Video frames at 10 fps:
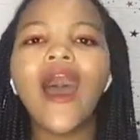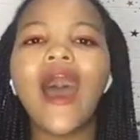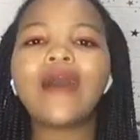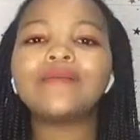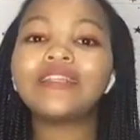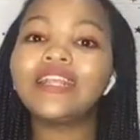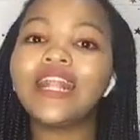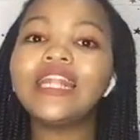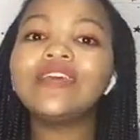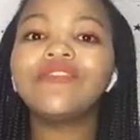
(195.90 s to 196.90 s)
I'm
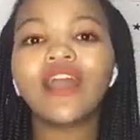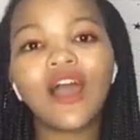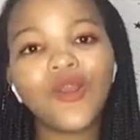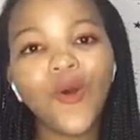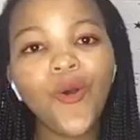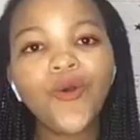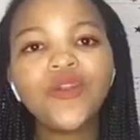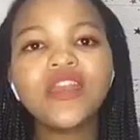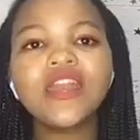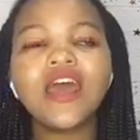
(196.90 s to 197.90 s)
actually living
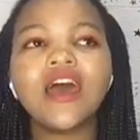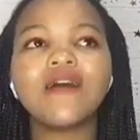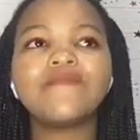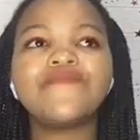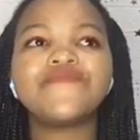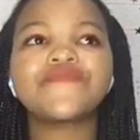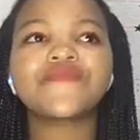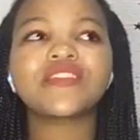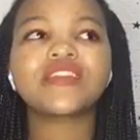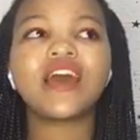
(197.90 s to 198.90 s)
alone.
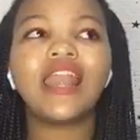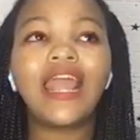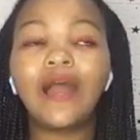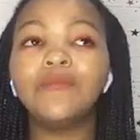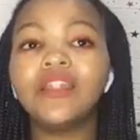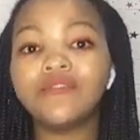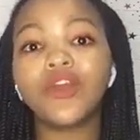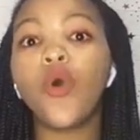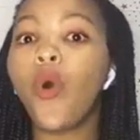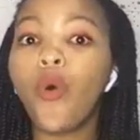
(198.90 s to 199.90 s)
I'm
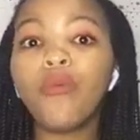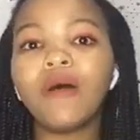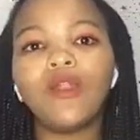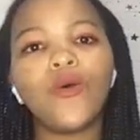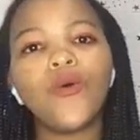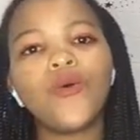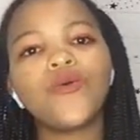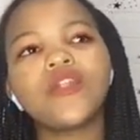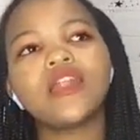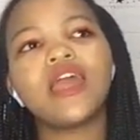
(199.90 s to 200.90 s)
leaving home
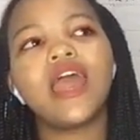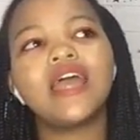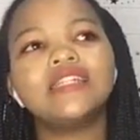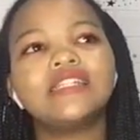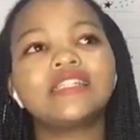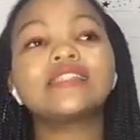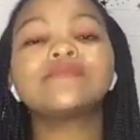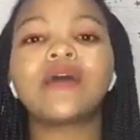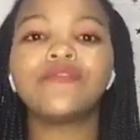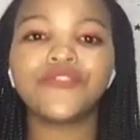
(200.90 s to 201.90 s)
alone, and this
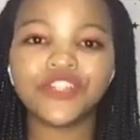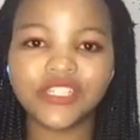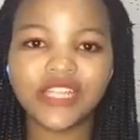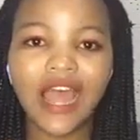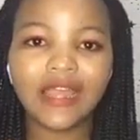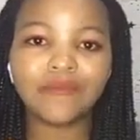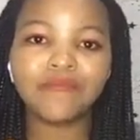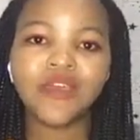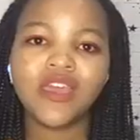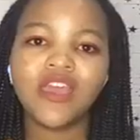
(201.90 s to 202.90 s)
is my first time
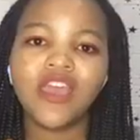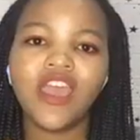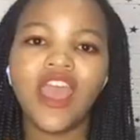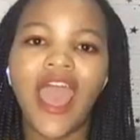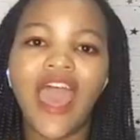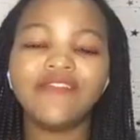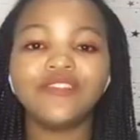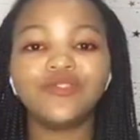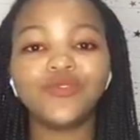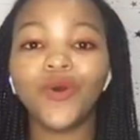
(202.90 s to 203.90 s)

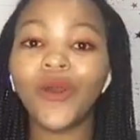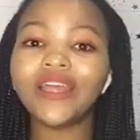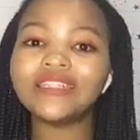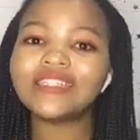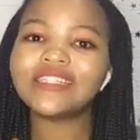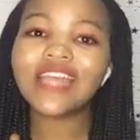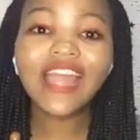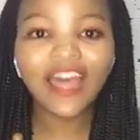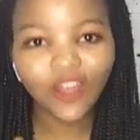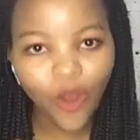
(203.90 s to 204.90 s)
having to go and stay
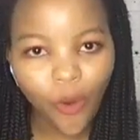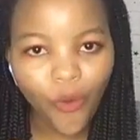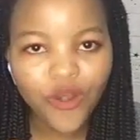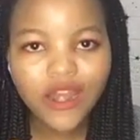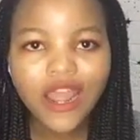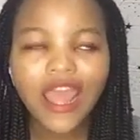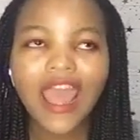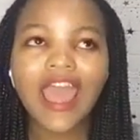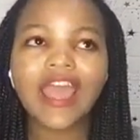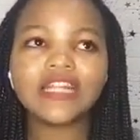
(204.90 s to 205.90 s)
alone,
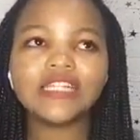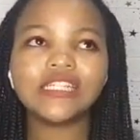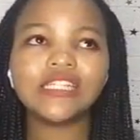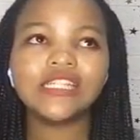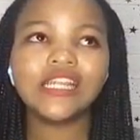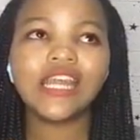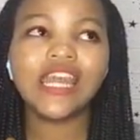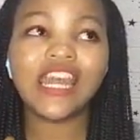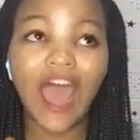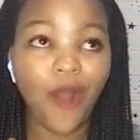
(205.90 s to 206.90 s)
and
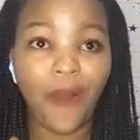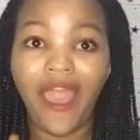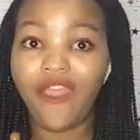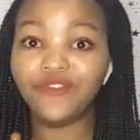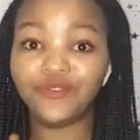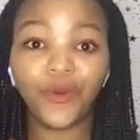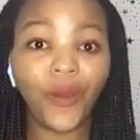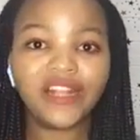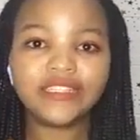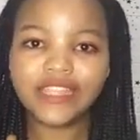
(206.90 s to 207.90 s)
now I have to go
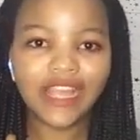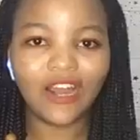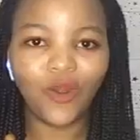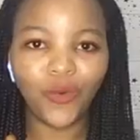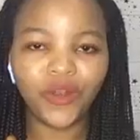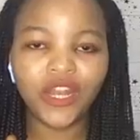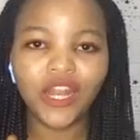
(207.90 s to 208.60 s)
and stay alone